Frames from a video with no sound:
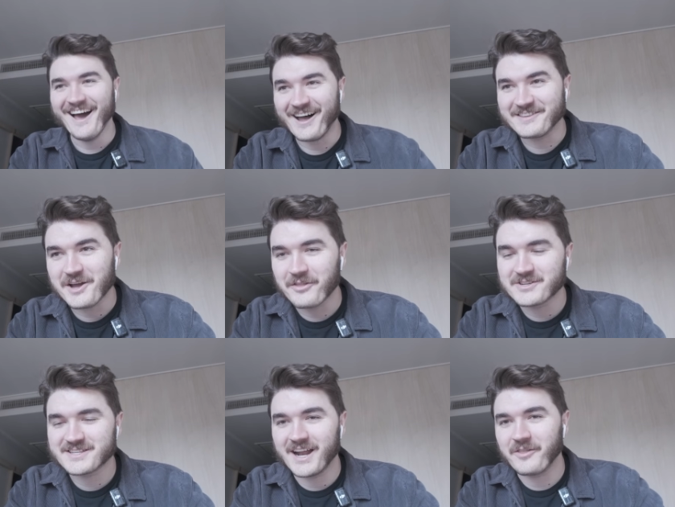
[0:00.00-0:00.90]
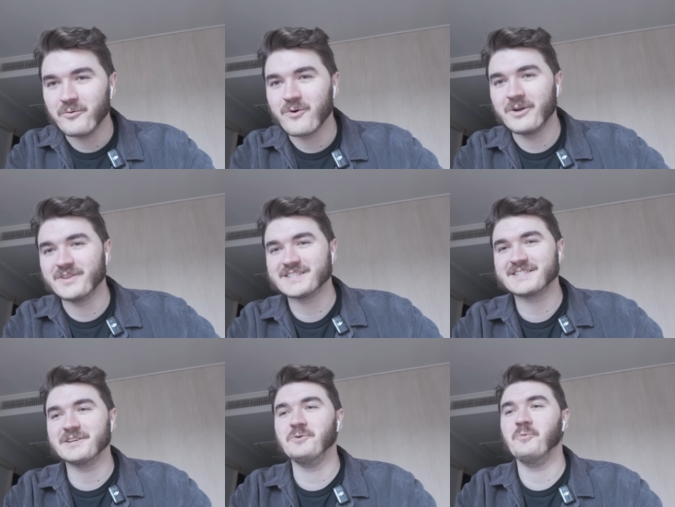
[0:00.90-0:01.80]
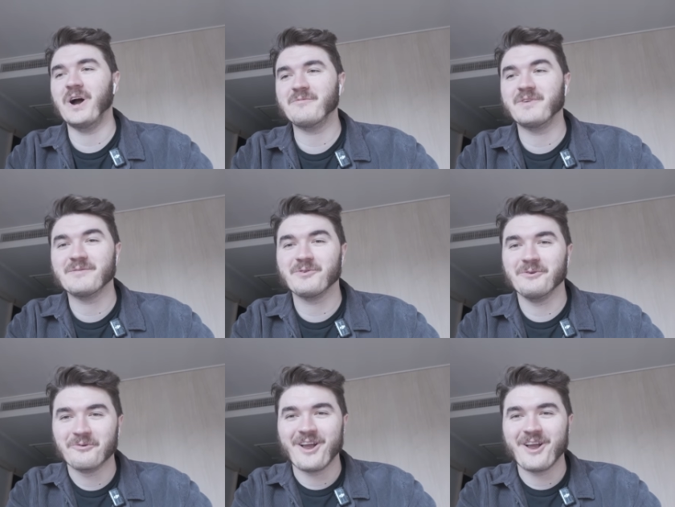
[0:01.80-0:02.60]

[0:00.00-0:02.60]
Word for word: on the other side of the world, it's still white people